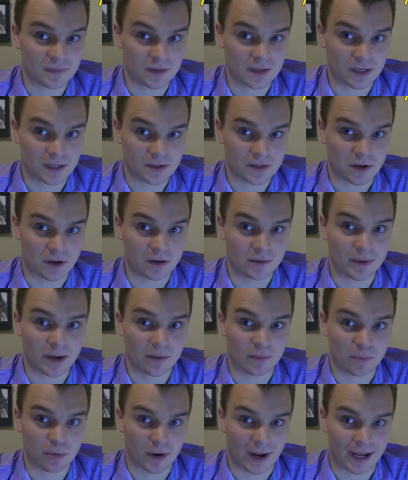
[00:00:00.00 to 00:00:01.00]
it's all
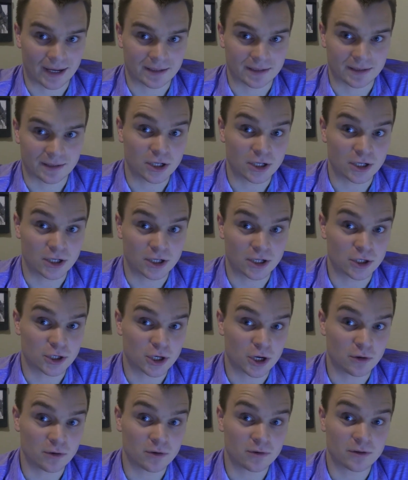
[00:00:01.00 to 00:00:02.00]
about practice. I can
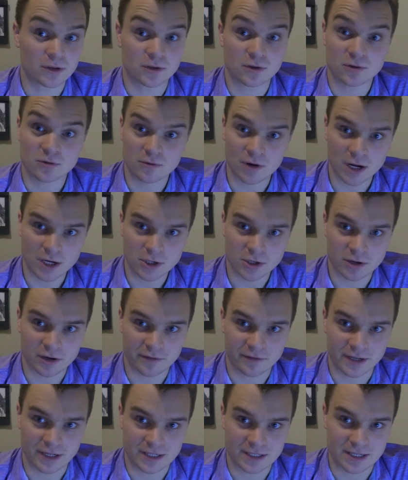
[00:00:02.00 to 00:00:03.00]
show you the structure
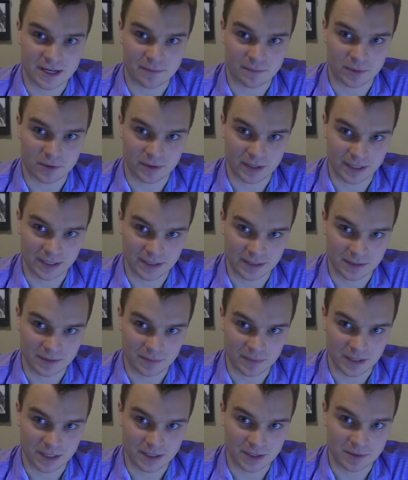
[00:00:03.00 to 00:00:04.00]
of an extemporaneous
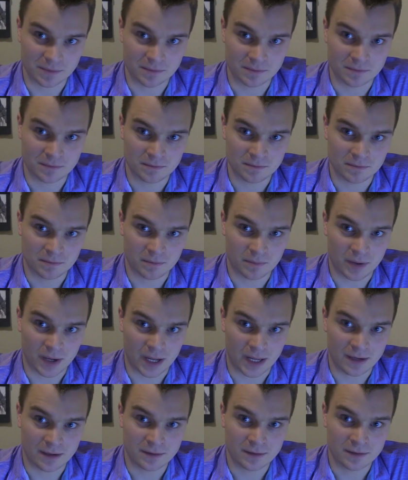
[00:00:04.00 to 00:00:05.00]
speech,
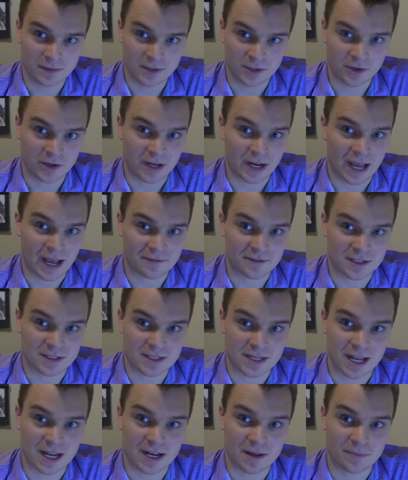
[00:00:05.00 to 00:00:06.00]
but you're going to have to
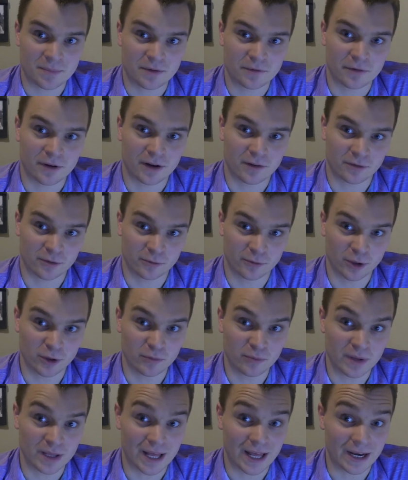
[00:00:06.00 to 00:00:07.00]
stand up in front of a
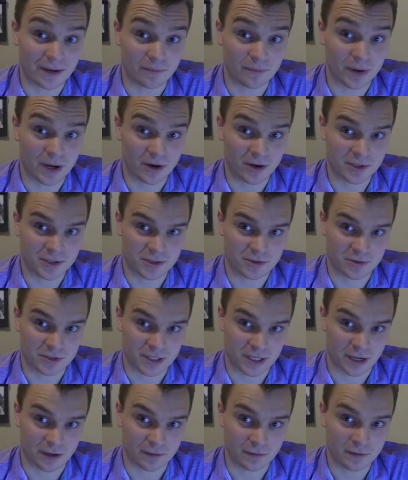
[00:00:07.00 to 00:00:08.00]
room and embarrass
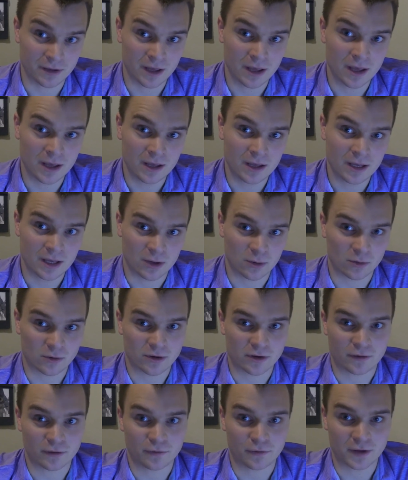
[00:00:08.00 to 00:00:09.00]
yourself in
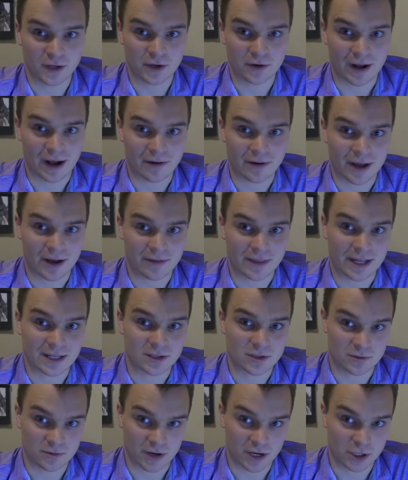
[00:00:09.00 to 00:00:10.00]
order to figure out how that
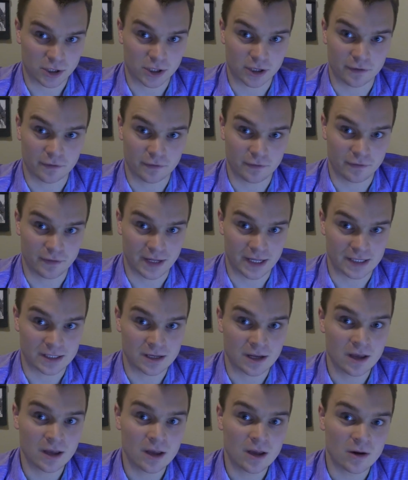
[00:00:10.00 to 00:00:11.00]
structure
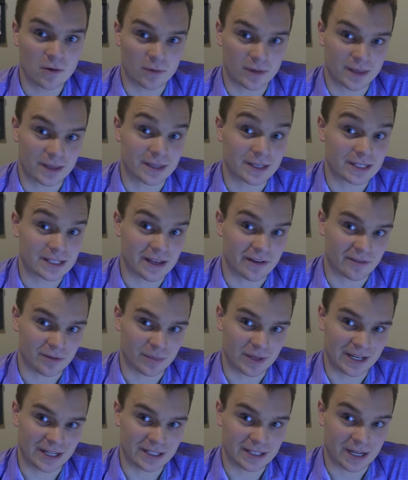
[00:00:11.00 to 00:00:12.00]
fits within the
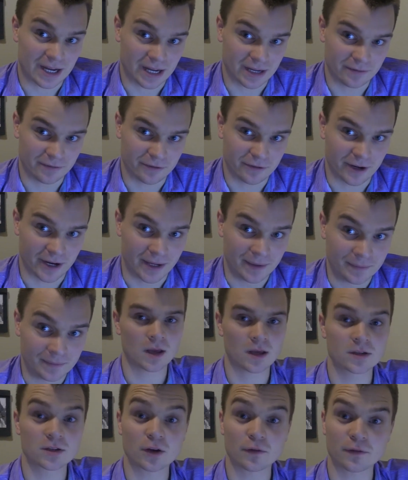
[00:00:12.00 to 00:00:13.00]
7-minute time frame.
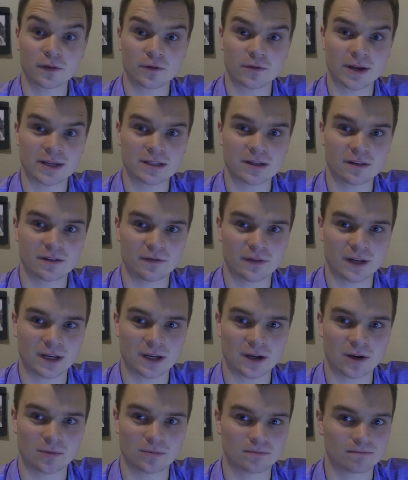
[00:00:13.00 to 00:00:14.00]
So for the rest of the
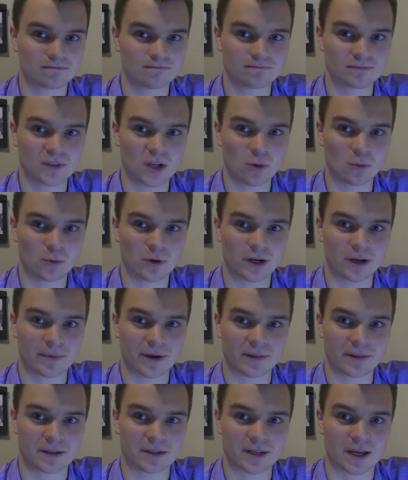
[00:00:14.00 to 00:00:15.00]
video, don't worry
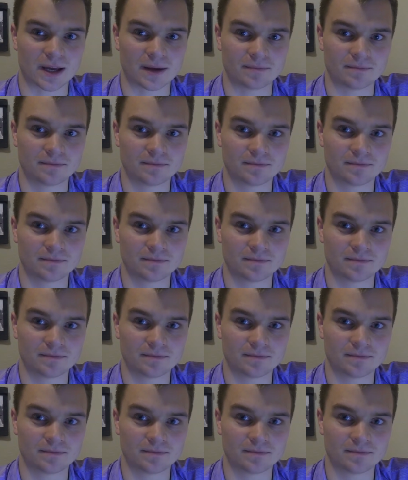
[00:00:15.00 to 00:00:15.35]
about the time.